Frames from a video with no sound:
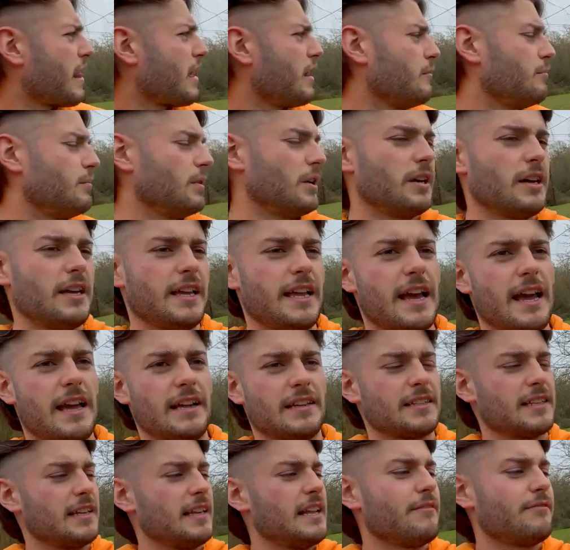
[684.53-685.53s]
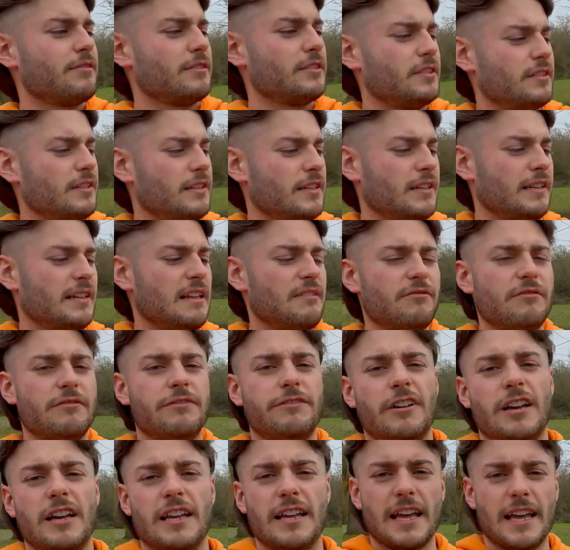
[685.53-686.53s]
But yeah, it's
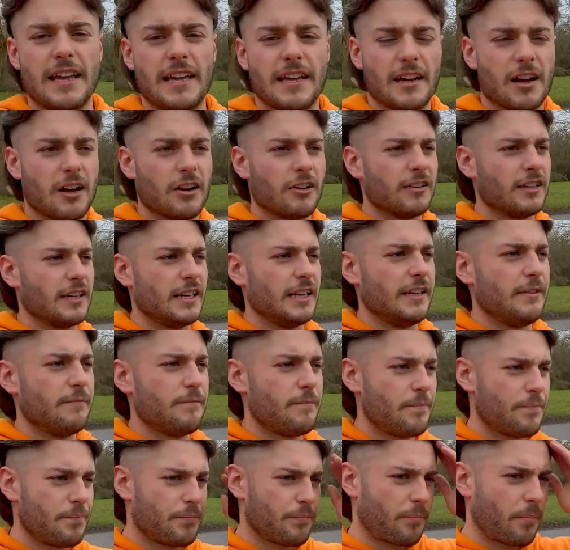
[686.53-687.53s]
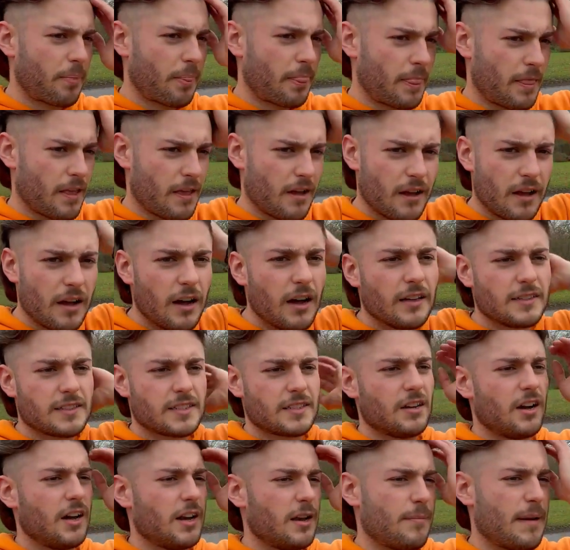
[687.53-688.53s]
11:38 currently. I
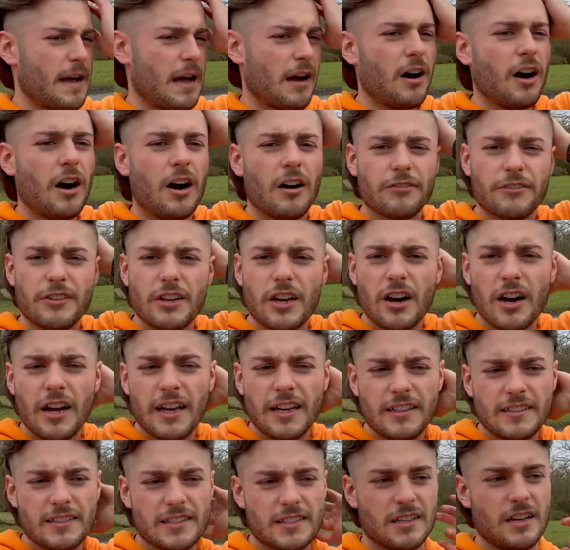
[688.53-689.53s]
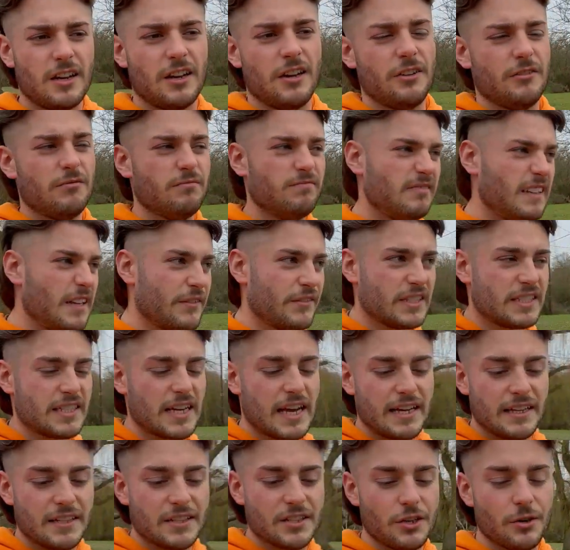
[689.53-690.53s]
started about 9:30, so give or
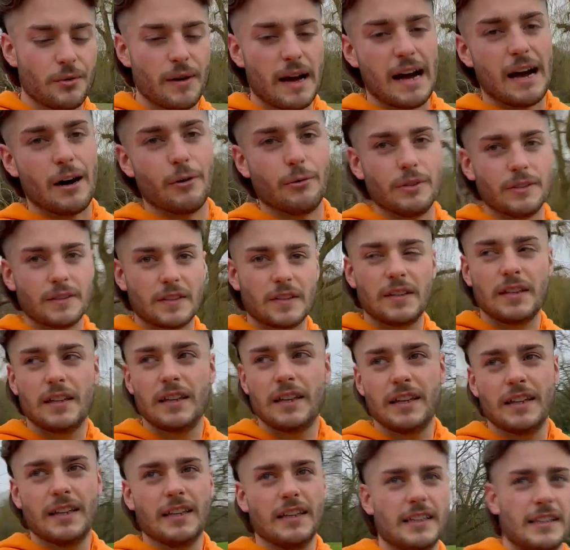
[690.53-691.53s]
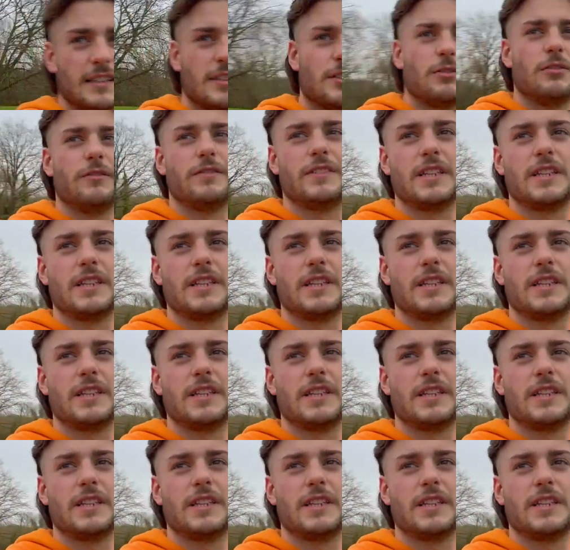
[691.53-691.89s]
take 2 hours it's sort of